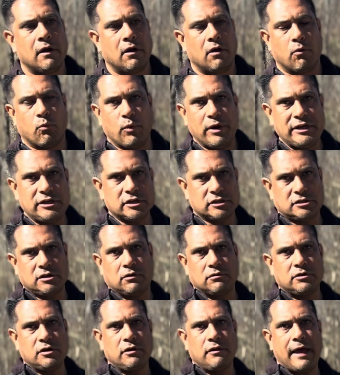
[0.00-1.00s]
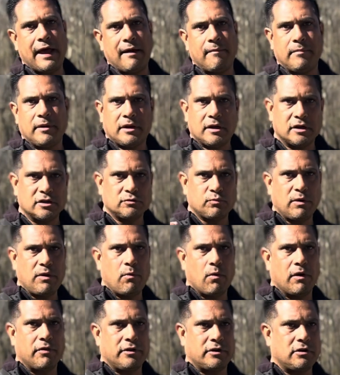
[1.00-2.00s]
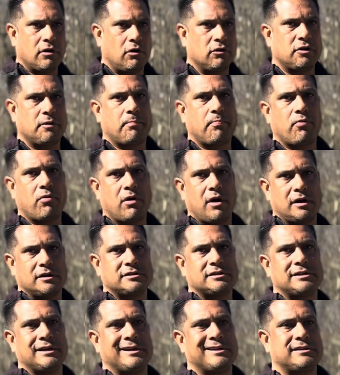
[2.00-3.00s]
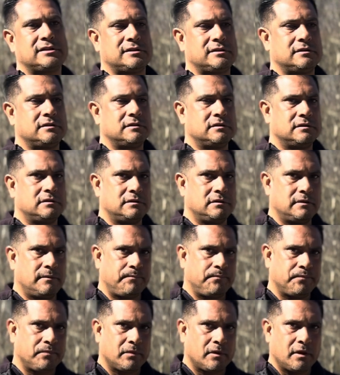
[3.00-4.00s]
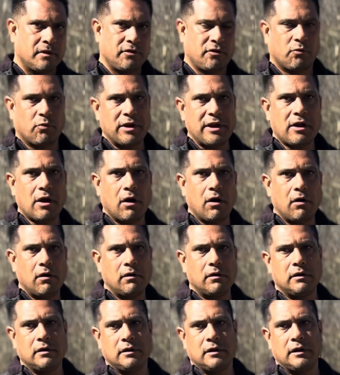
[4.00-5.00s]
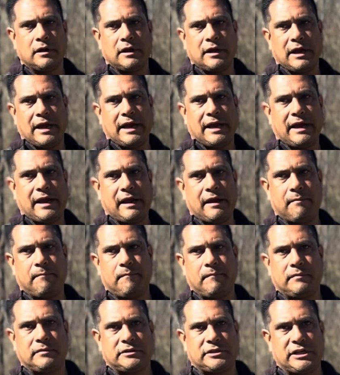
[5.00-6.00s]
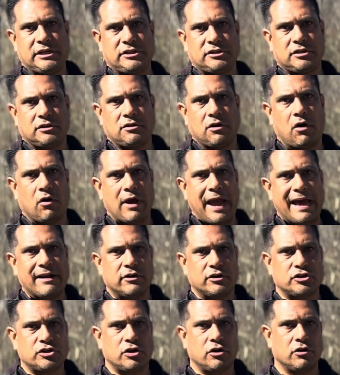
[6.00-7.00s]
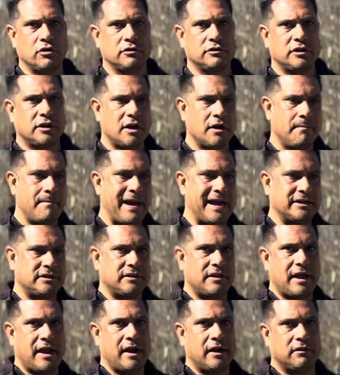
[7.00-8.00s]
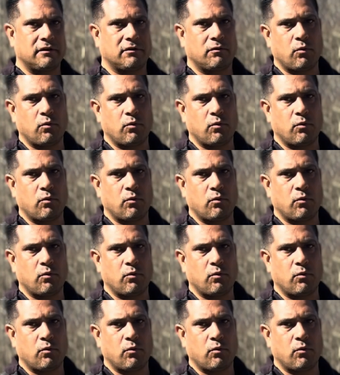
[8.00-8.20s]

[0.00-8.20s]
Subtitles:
We just don't do that because we want the dog to process the recall and teach the dog how to turn to come back to the handler.